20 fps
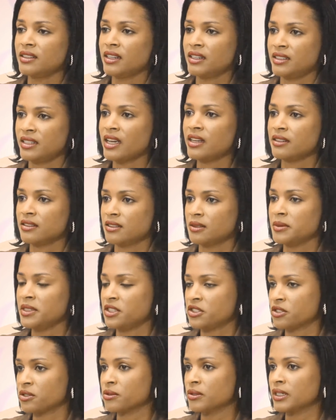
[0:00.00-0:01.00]
it tends to be
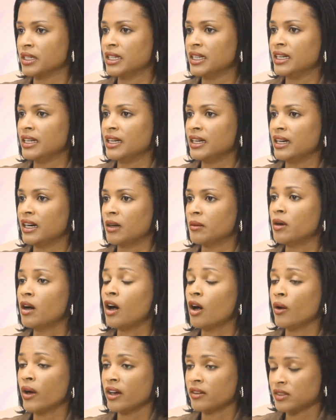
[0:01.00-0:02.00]
true.
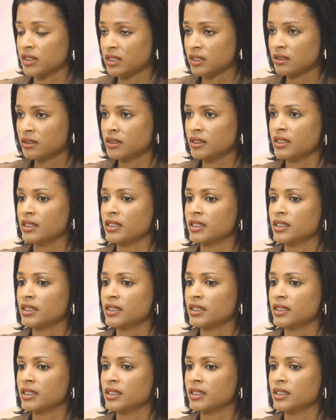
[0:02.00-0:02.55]
However,